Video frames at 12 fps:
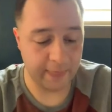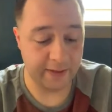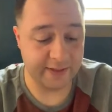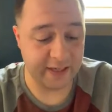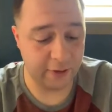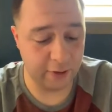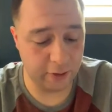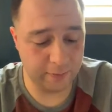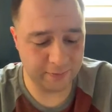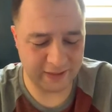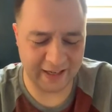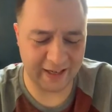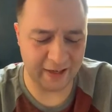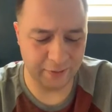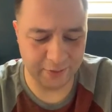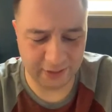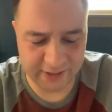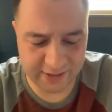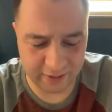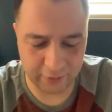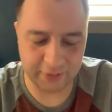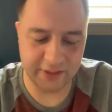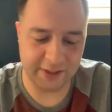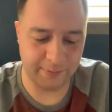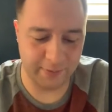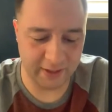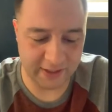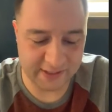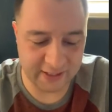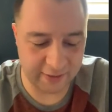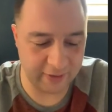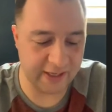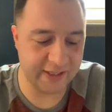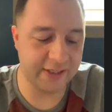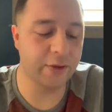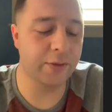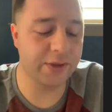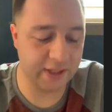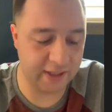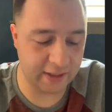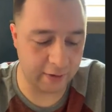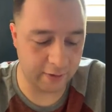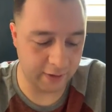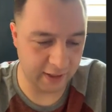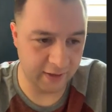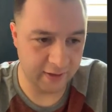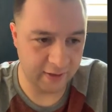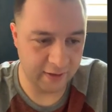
"The townhome? Yeah, who needs it? Look at this place. It even has its own security."